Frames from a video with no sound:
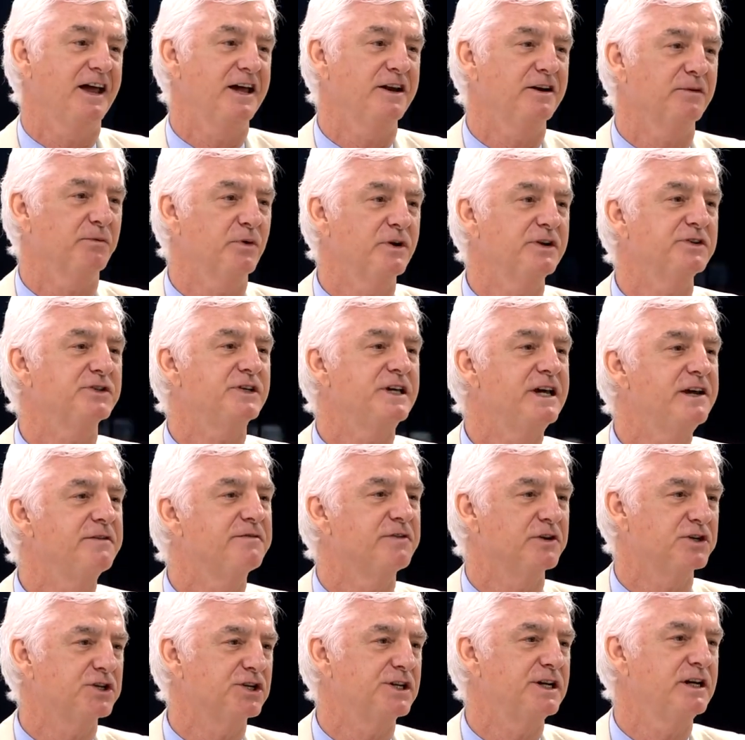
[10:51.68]
And what is He
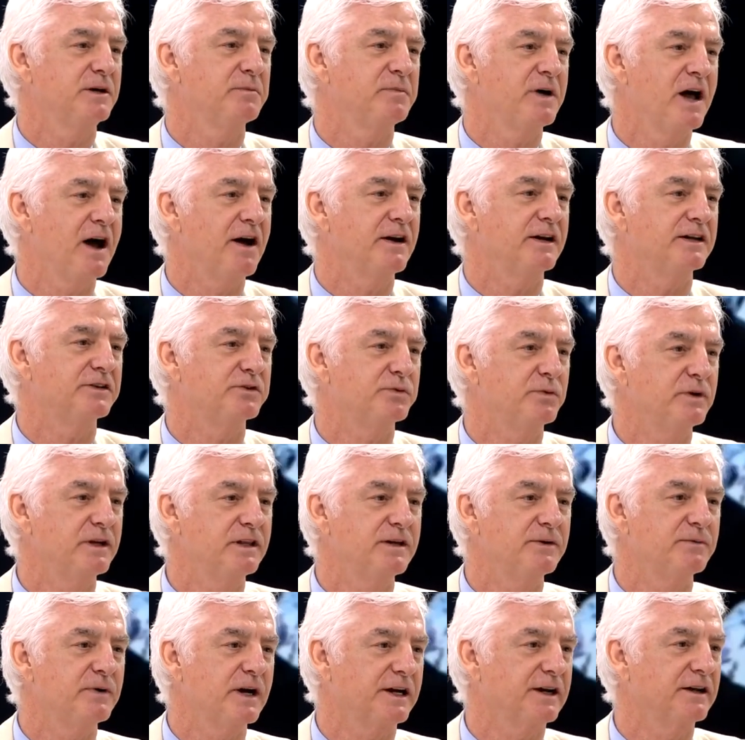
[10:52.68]
for She about? It's
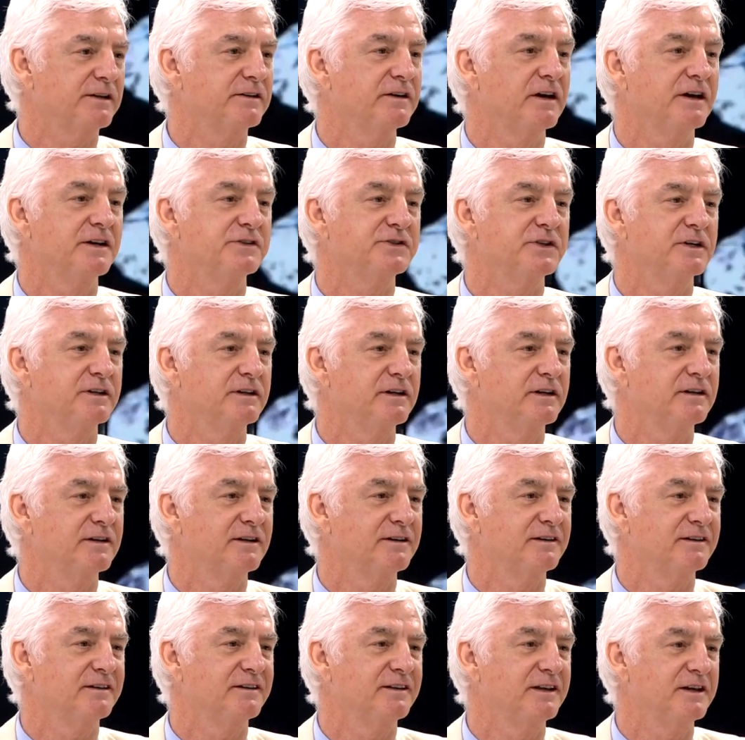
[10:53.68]
really recognizing
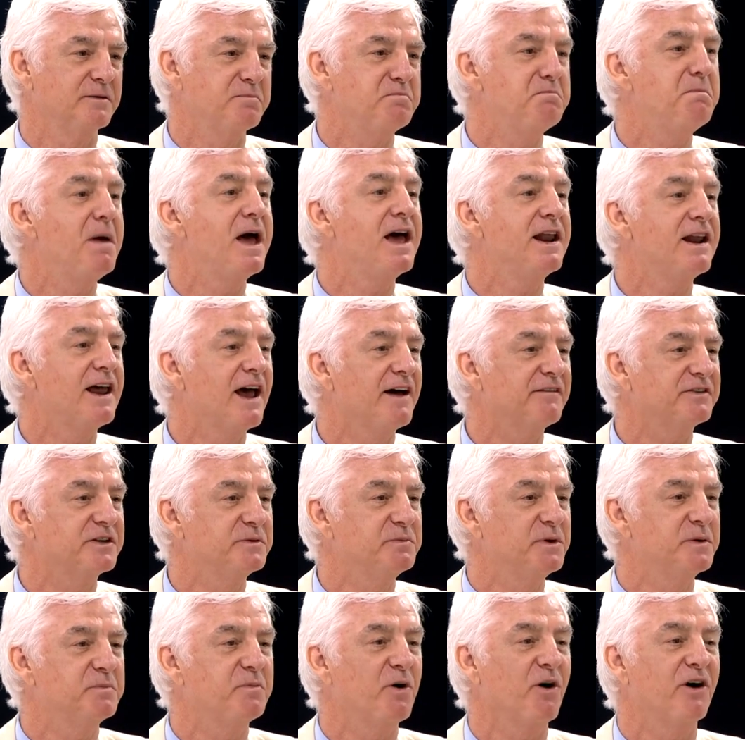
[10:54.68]
that men have
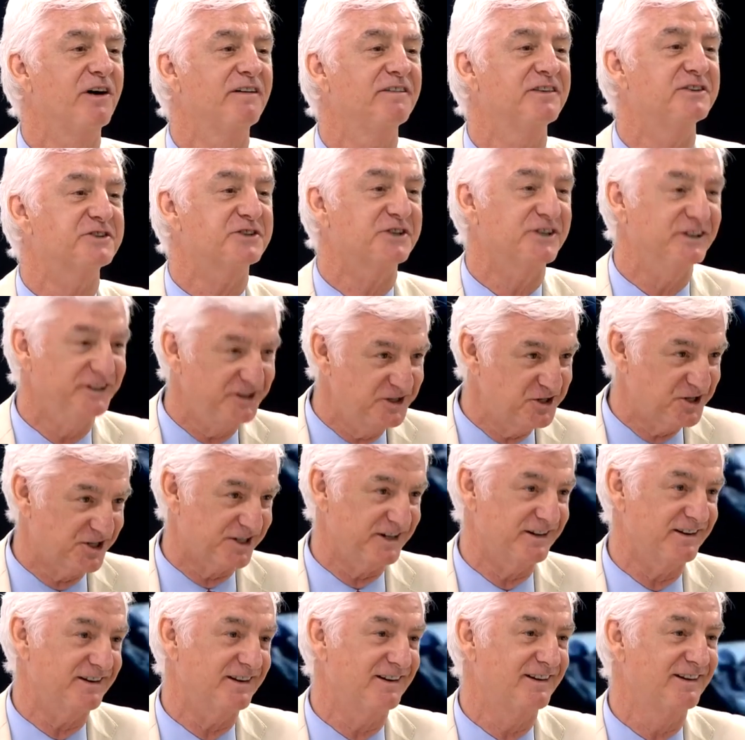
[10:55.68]
to be part of the
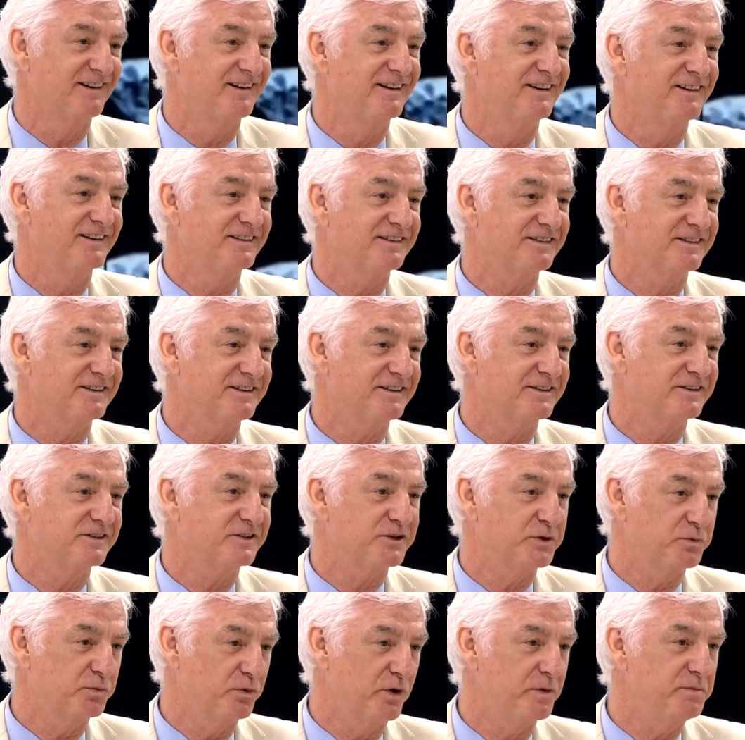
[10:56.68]
solution
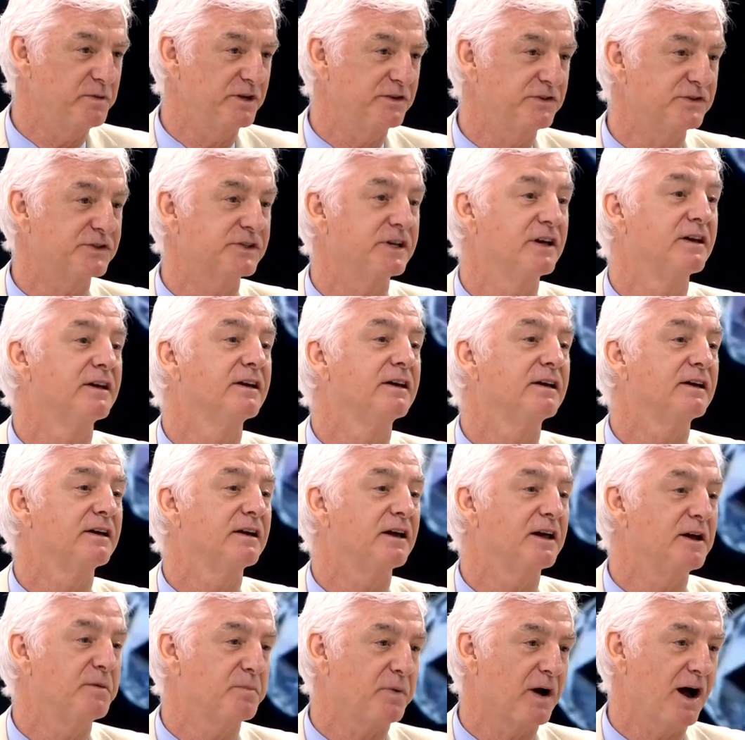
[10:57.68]
to women's
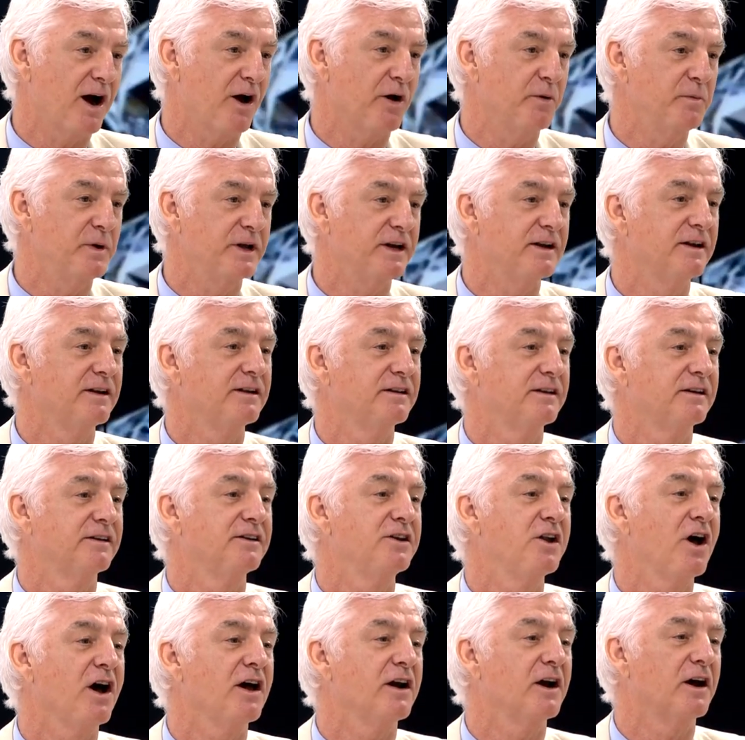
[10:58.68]
empowerment,
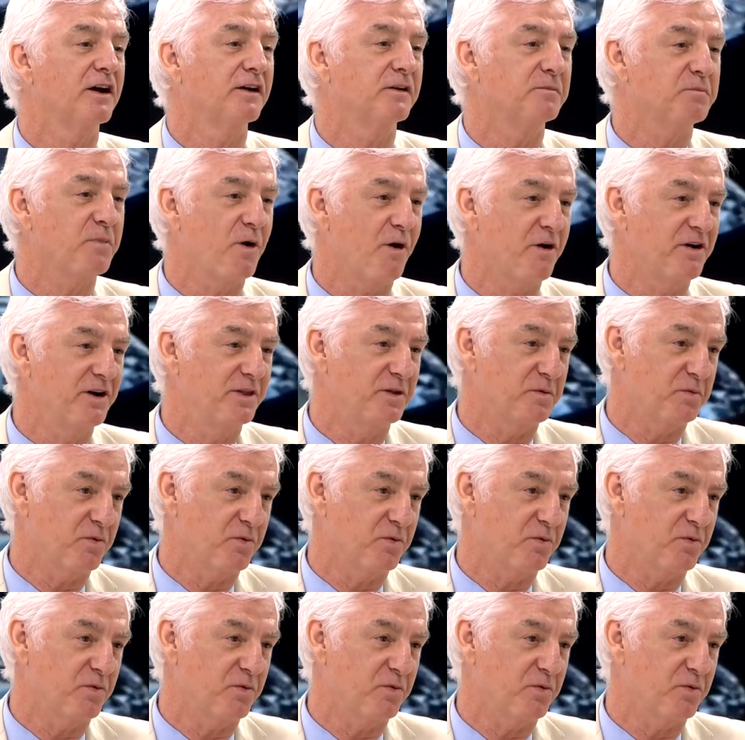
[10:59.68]
not part of the